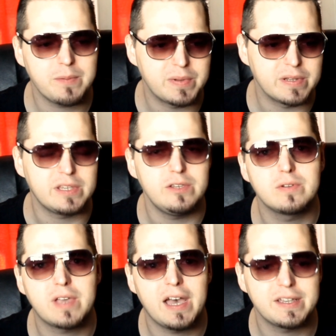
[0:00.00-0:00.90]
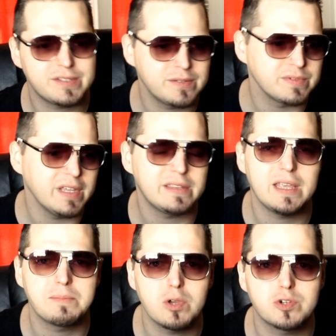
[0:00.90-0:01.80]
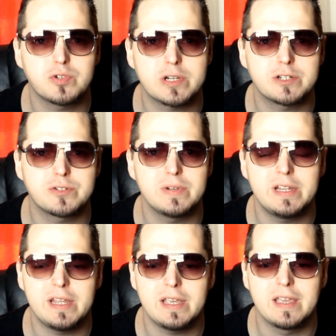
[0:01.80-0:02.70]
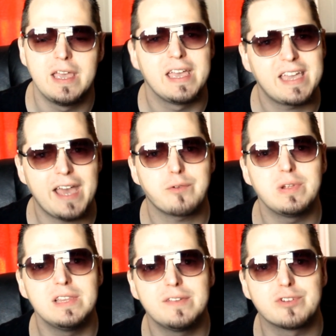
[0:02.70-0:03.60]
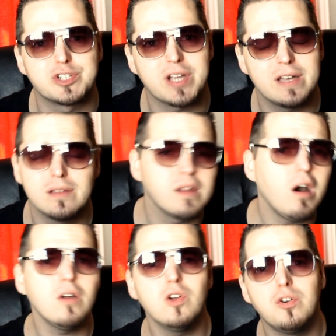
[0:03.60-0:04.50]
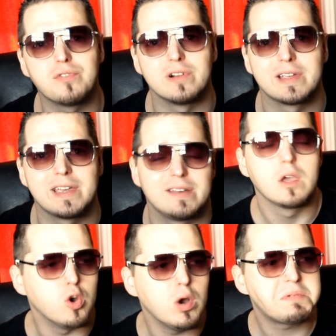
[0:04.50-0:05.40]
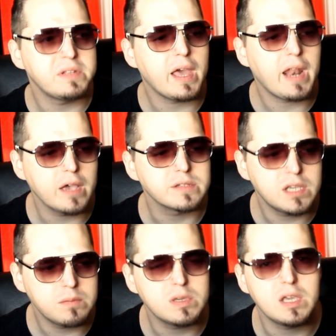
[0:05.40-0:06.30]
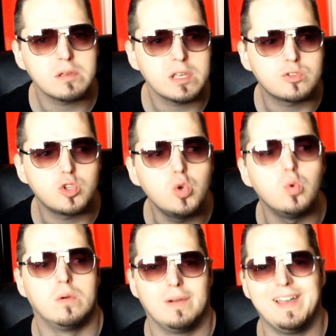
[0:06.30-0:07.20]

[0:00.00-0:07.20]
up in the cute costumes, let them go trick-or-treating, kind of relive your childhood all over again. Go up to that house, keep get get two.